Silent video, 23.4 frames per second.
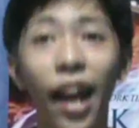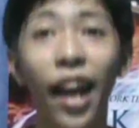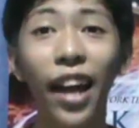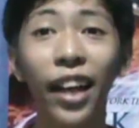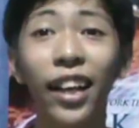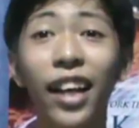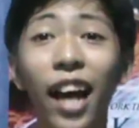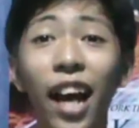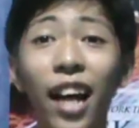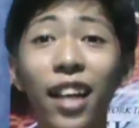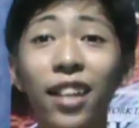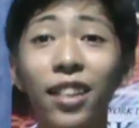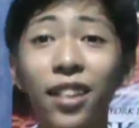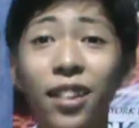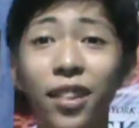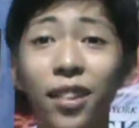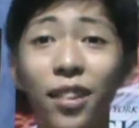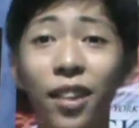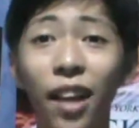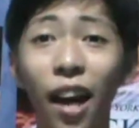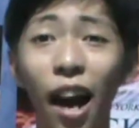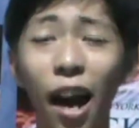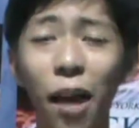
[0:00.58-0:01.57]
Hey
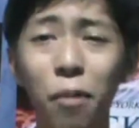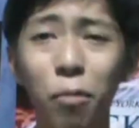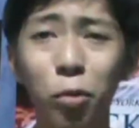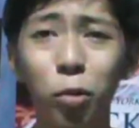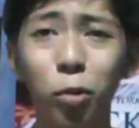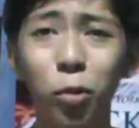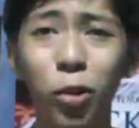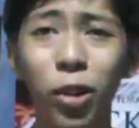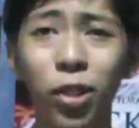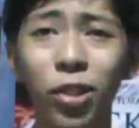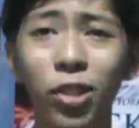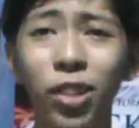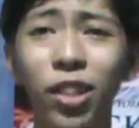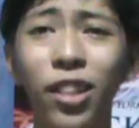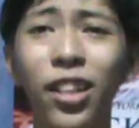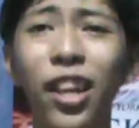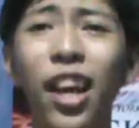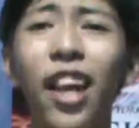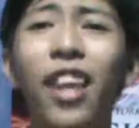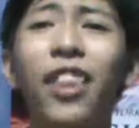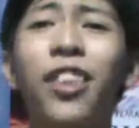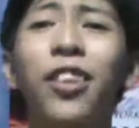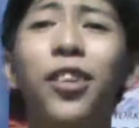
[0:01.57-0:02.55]
guys, I'm
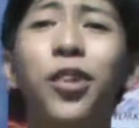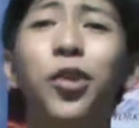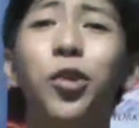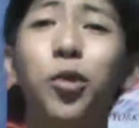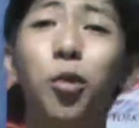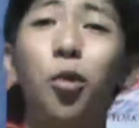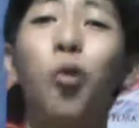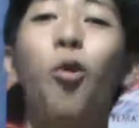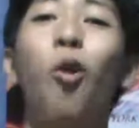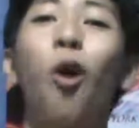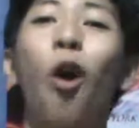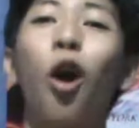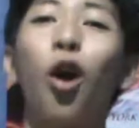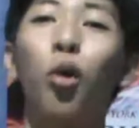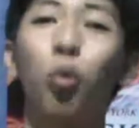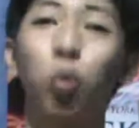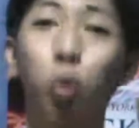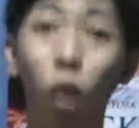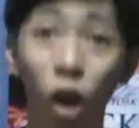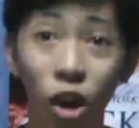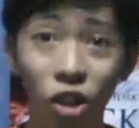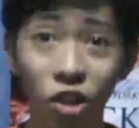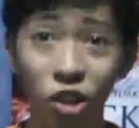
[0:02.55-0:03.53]
Luigi and you are
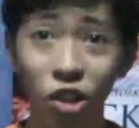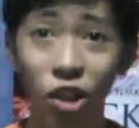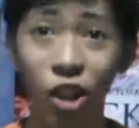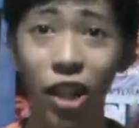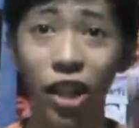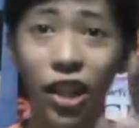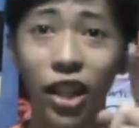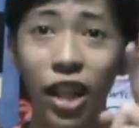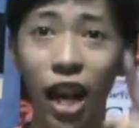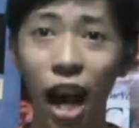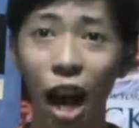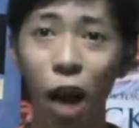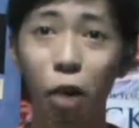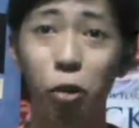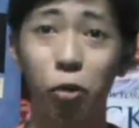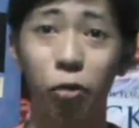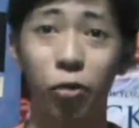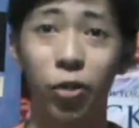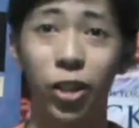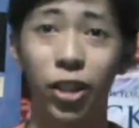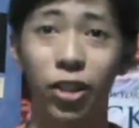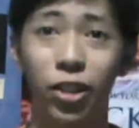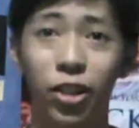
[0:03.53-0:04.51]
watching Our
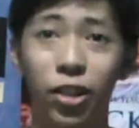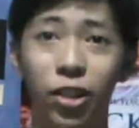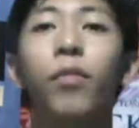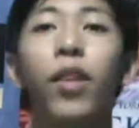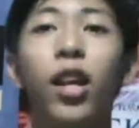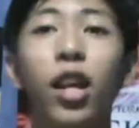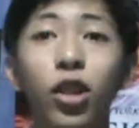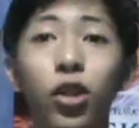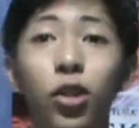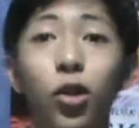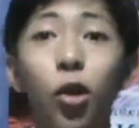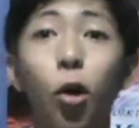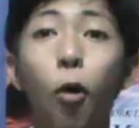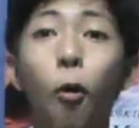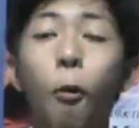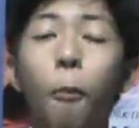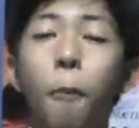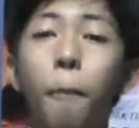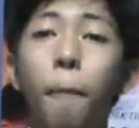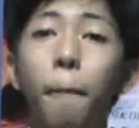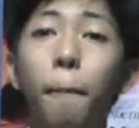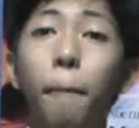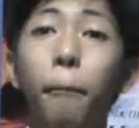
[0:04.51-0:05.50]
Fiction.
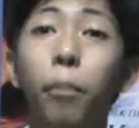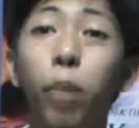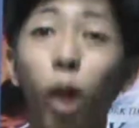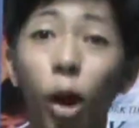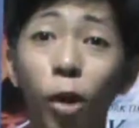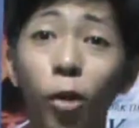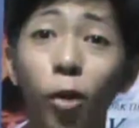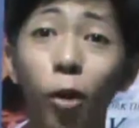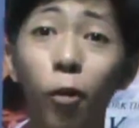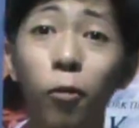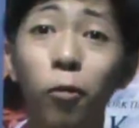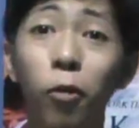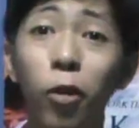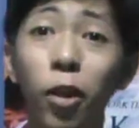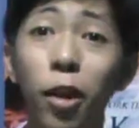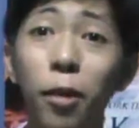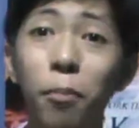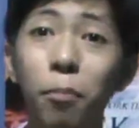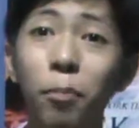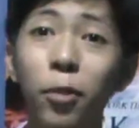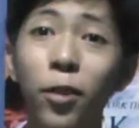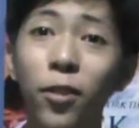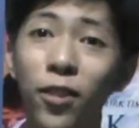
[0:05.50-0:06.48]
So, Blood of
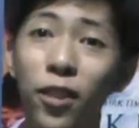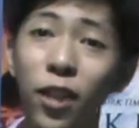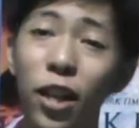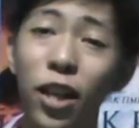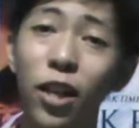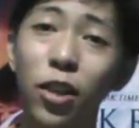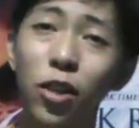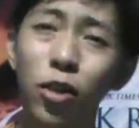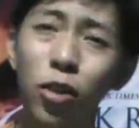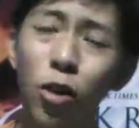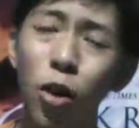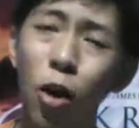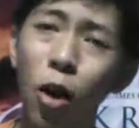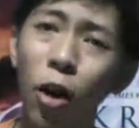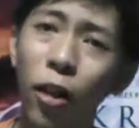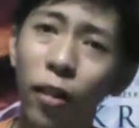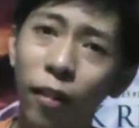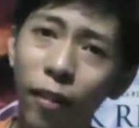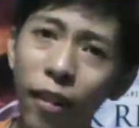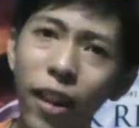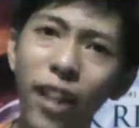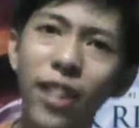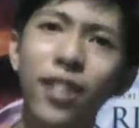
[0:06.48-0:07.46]
Olympus is
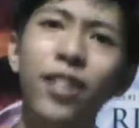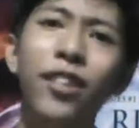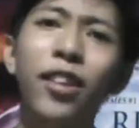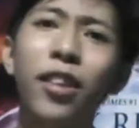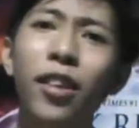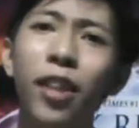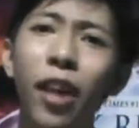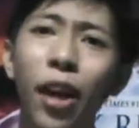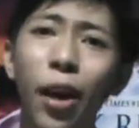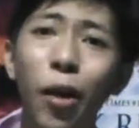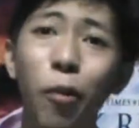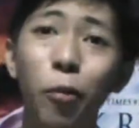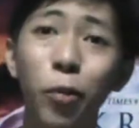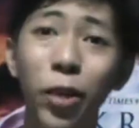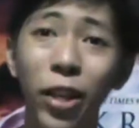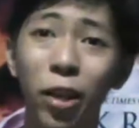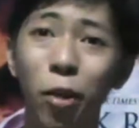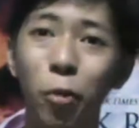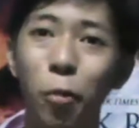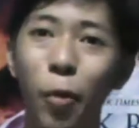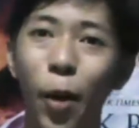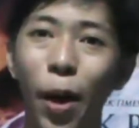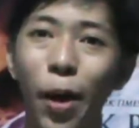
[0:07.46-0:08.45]
less than a
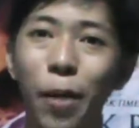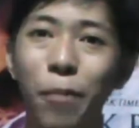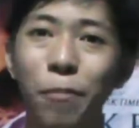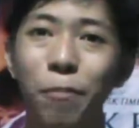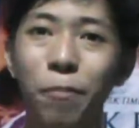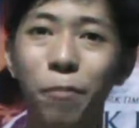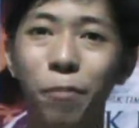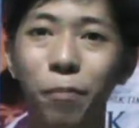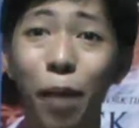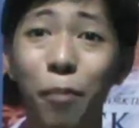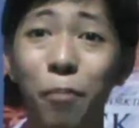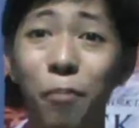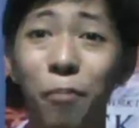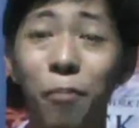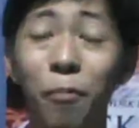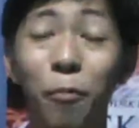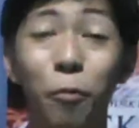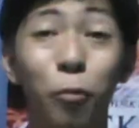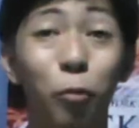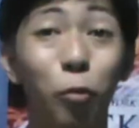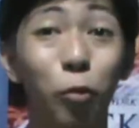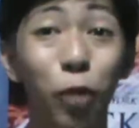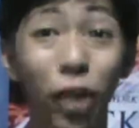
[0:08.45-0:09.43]
week away. I'm
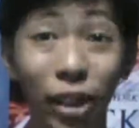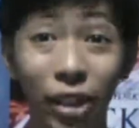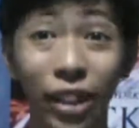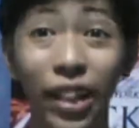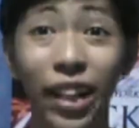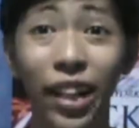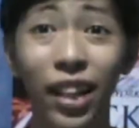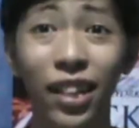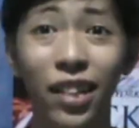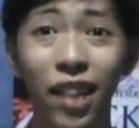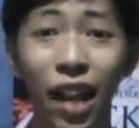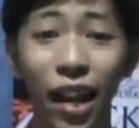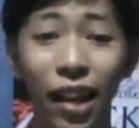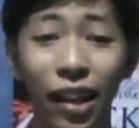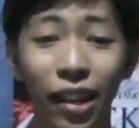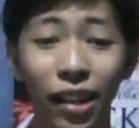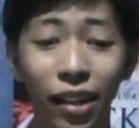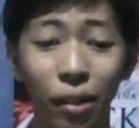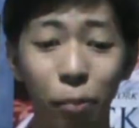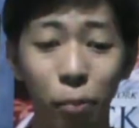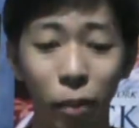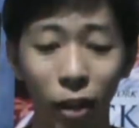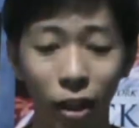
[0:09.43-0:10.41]
really
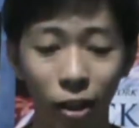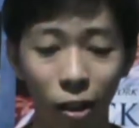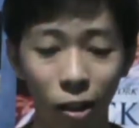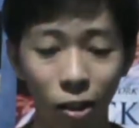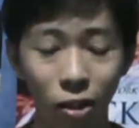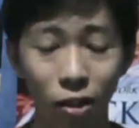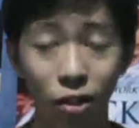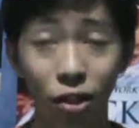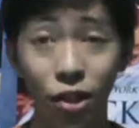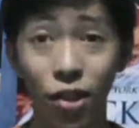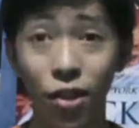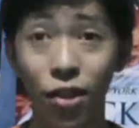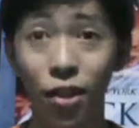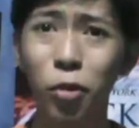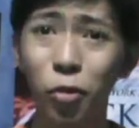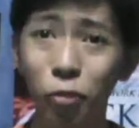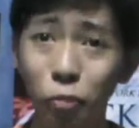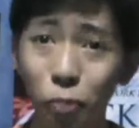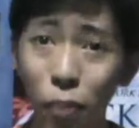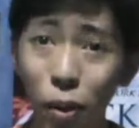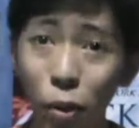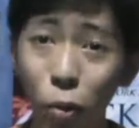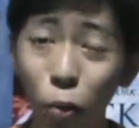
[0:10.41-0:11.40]
excited because
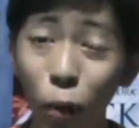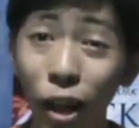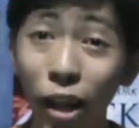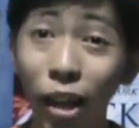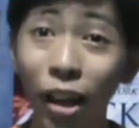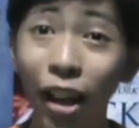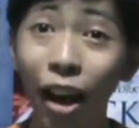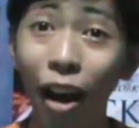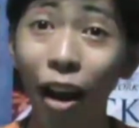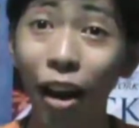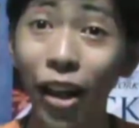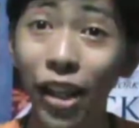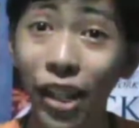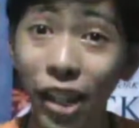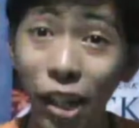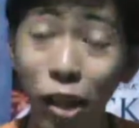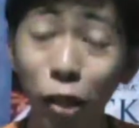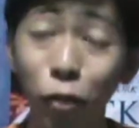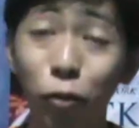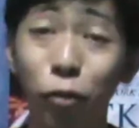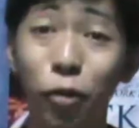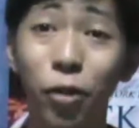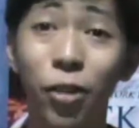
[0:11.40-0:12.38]
we've been waiting a
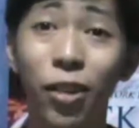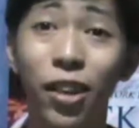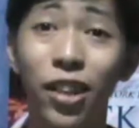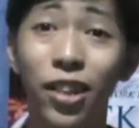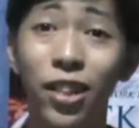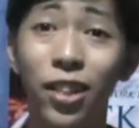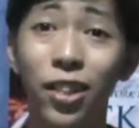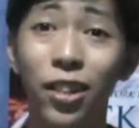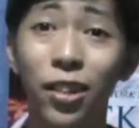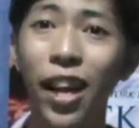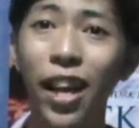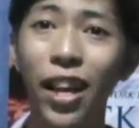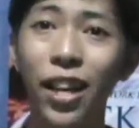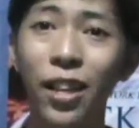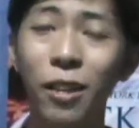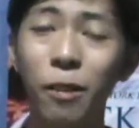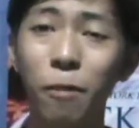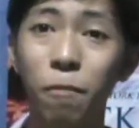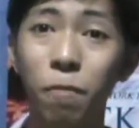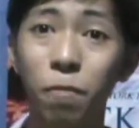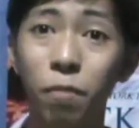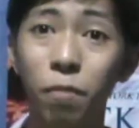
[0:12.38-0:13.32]
year for this and